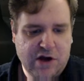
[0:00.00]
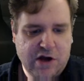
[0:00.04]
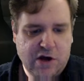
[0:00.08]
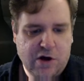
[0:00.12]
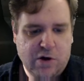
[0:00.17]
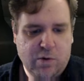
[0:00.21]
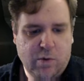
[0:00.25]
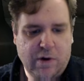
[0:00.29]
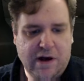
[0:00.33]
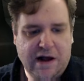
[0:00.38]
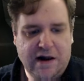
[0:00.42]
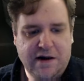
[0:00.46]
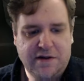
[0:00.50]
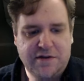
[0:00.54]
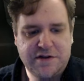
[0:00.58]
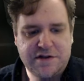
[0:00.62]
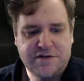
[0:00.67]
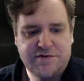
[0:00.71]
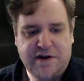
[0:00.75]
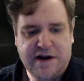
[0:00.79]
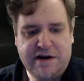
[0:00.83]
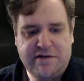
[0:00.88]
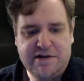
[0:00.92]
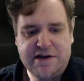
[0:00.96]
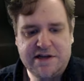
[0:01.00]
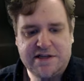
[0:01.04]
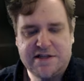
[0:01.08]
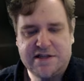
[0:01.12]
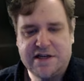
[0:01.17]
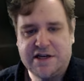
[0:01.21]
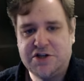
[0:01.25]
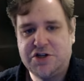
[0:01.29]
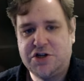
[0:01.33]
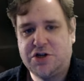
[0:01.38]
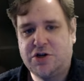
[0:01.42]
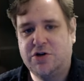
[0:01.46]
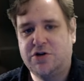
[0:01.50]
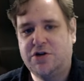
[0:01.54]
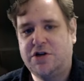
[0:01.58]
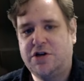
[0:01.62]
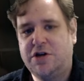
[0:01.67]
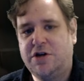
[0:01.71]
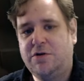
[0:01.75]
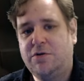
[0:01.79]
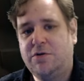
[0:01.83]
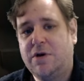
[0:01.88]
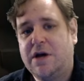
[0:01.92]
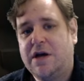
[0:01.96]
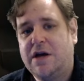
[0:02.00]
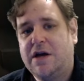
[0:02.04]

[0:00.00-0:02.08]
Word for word: Well, there's various things you could do.